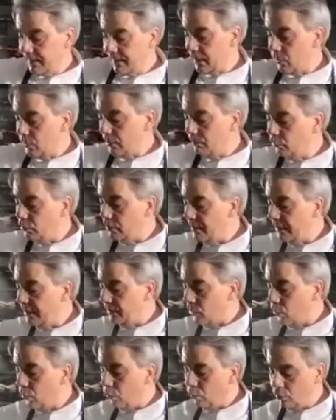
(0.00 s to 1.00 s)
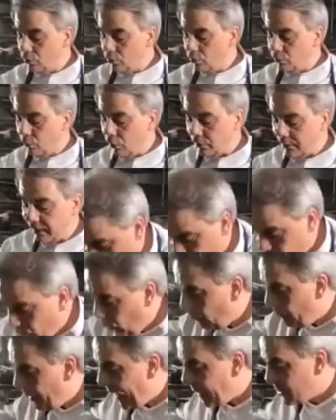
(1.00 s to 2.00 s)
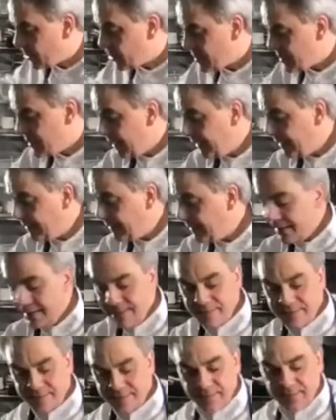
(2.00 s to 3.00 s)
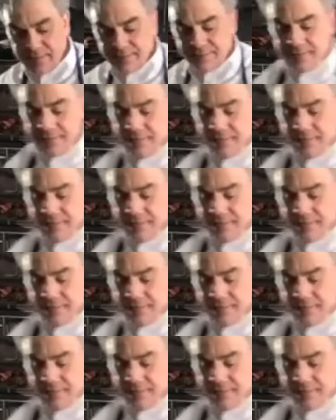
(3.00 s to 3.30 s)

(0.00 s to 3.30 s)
gonna put them in the cold water and 2 more batches like this, and then